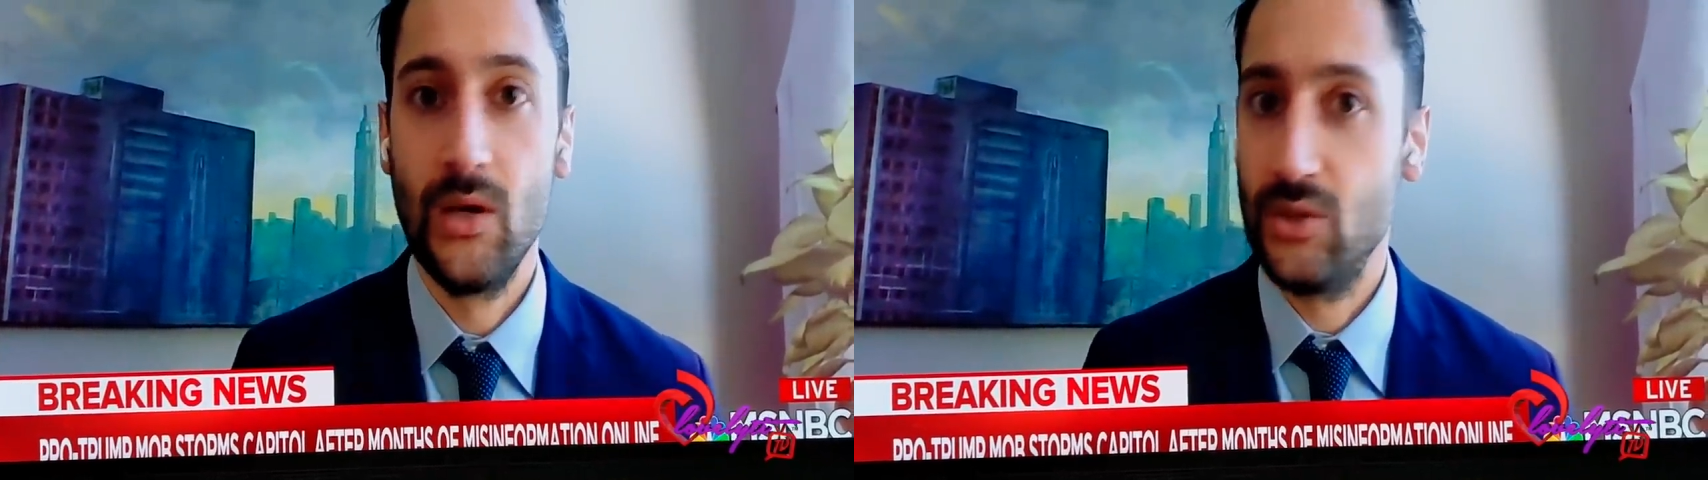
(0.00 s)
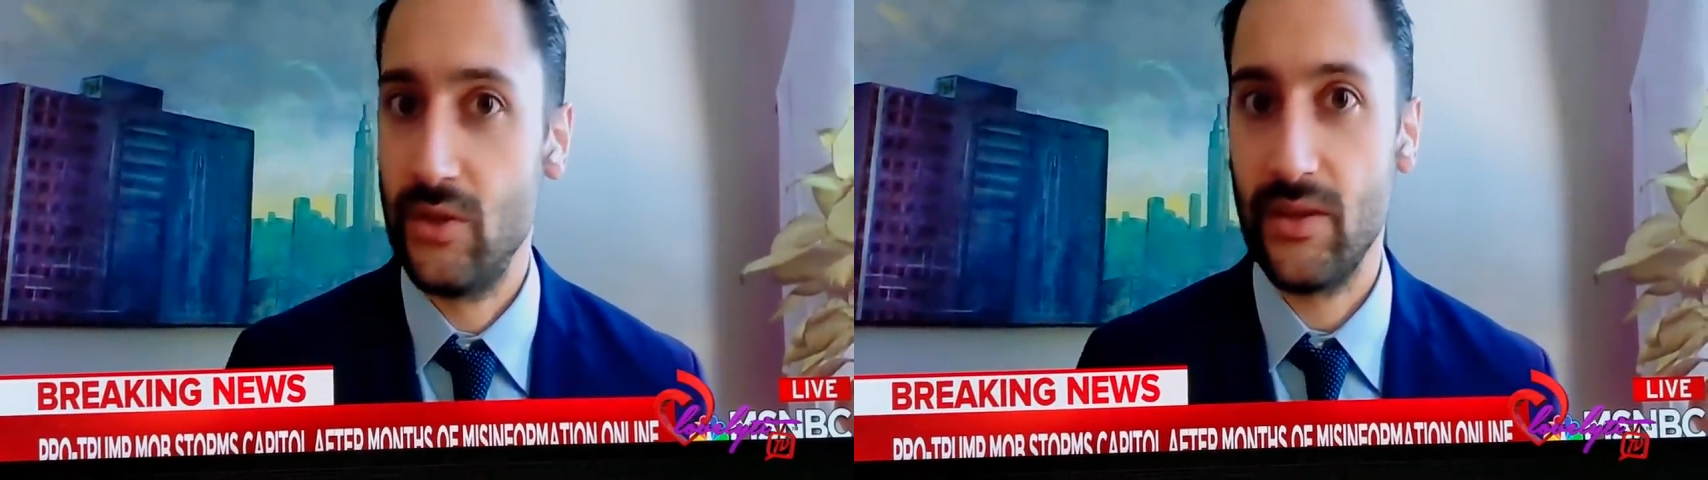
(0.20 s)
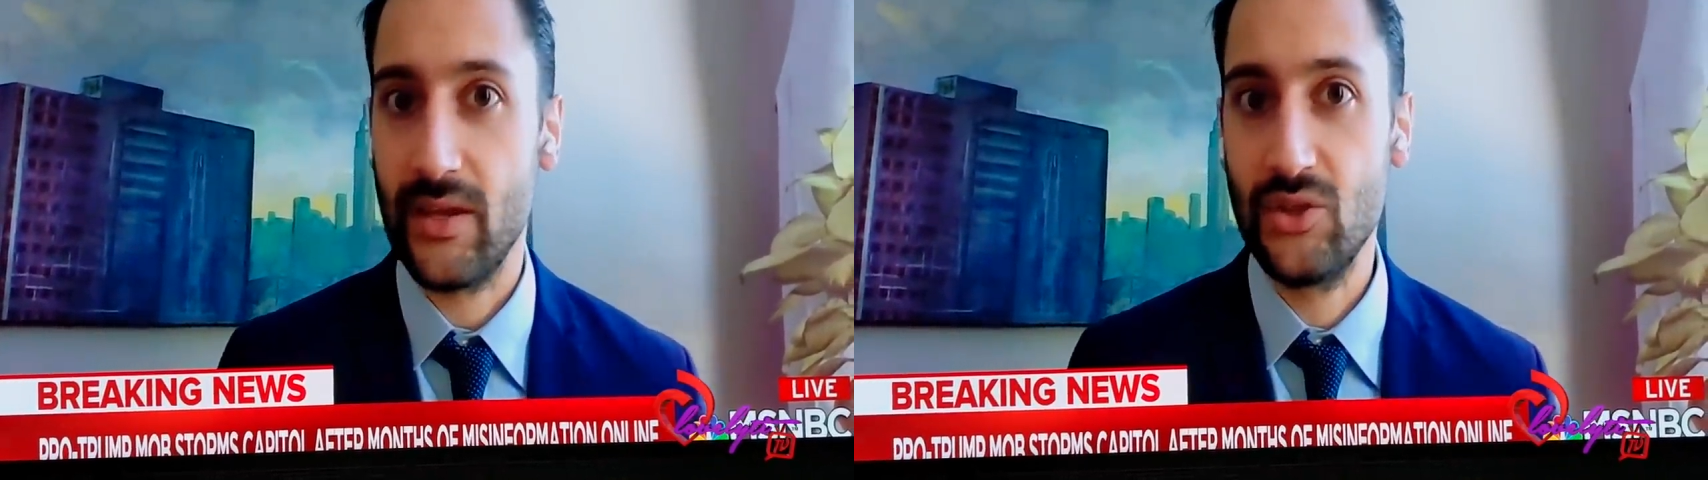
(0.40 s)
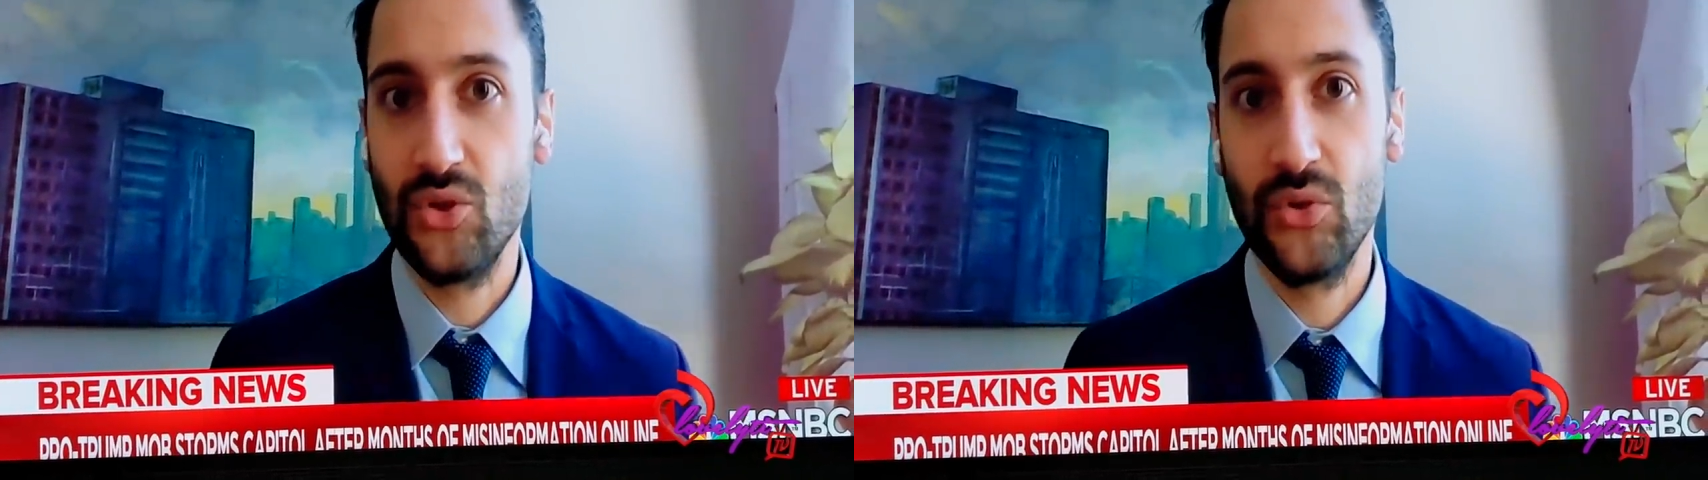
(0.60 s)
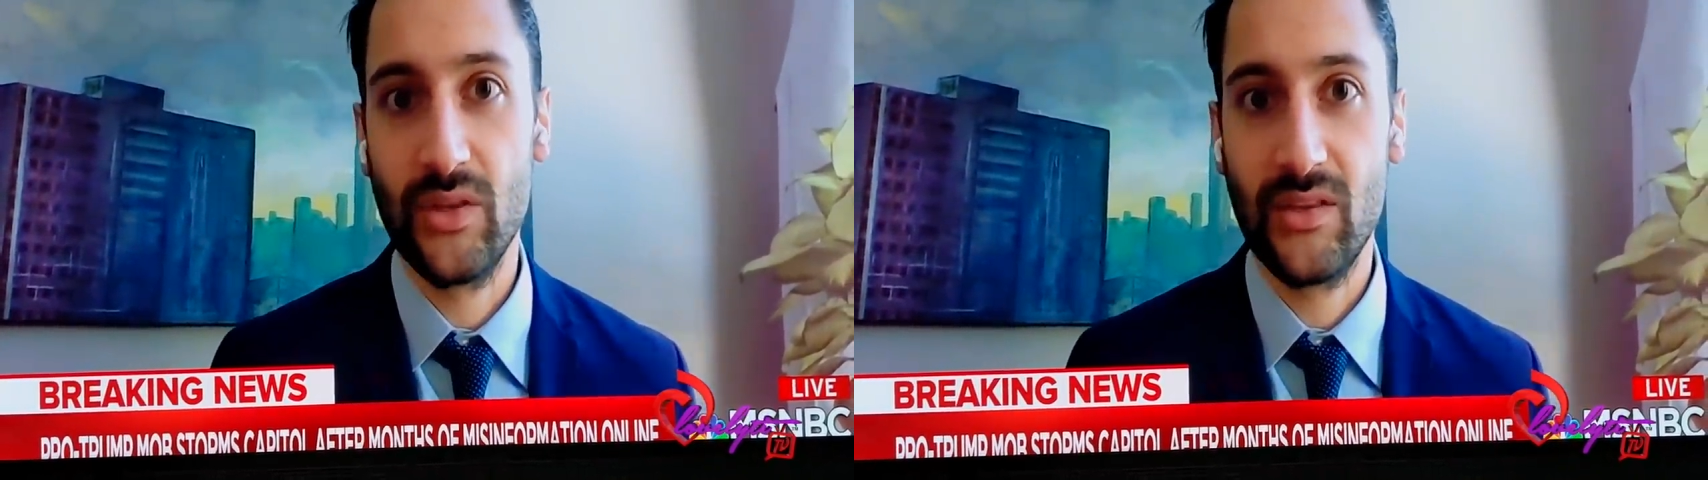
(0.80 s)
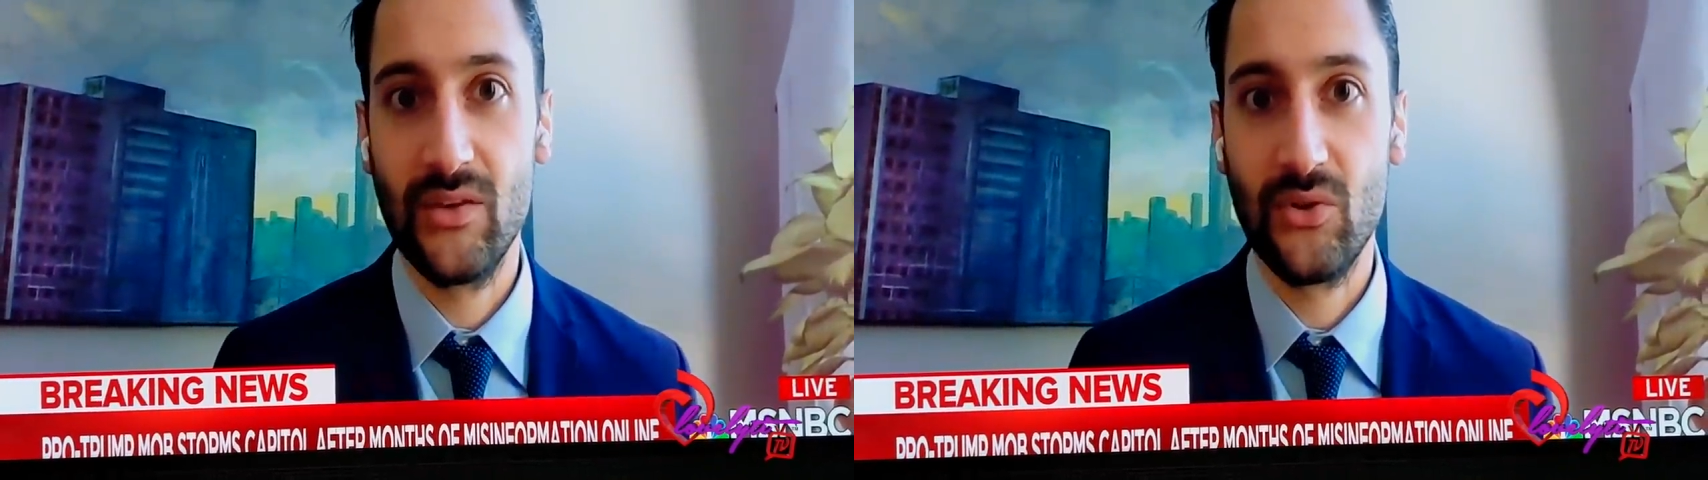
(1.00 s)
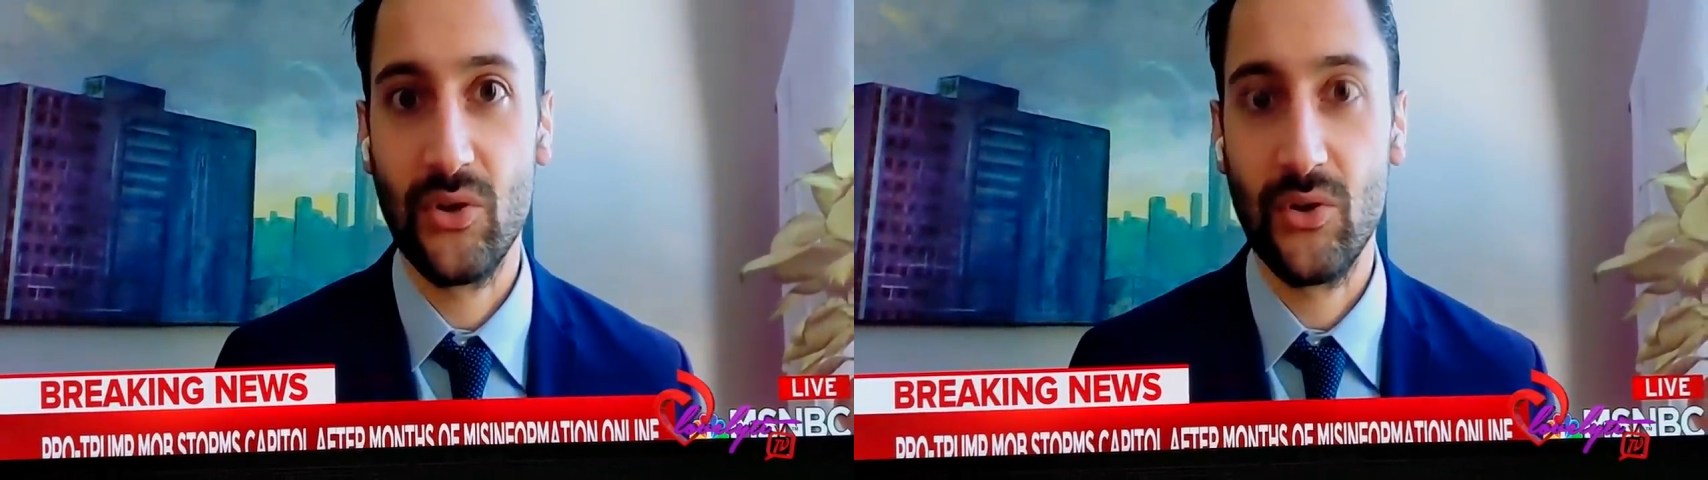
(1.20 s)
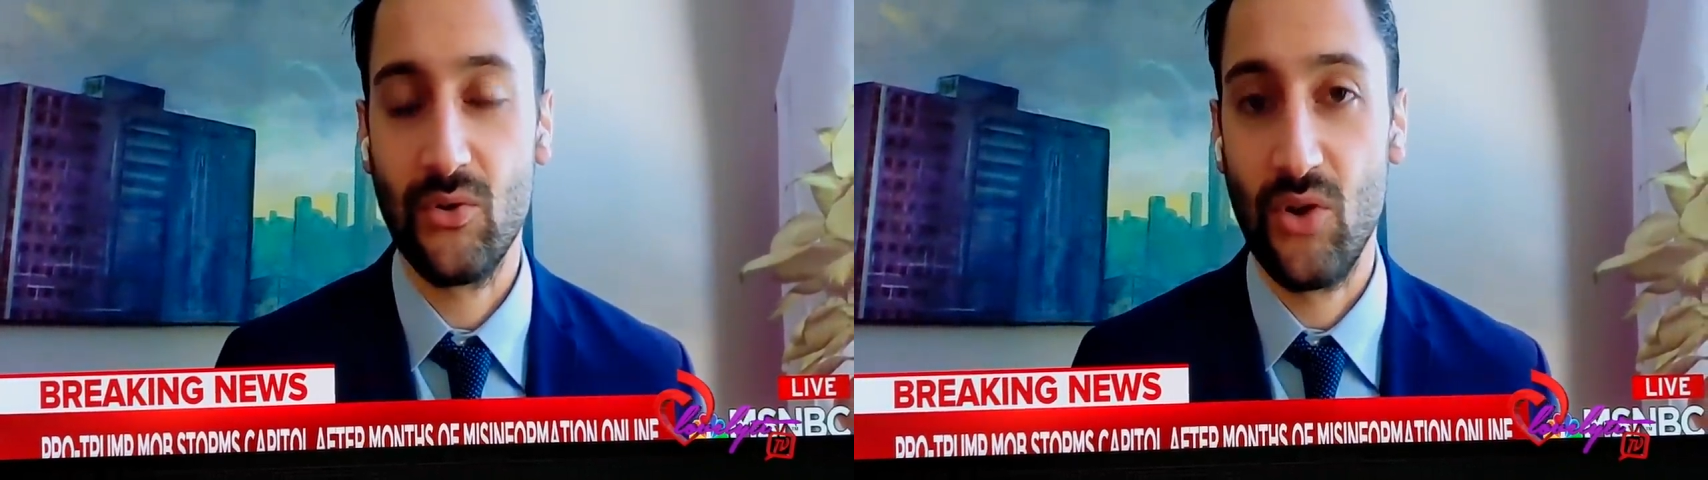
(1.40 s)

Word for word: just like in Julius Caesar,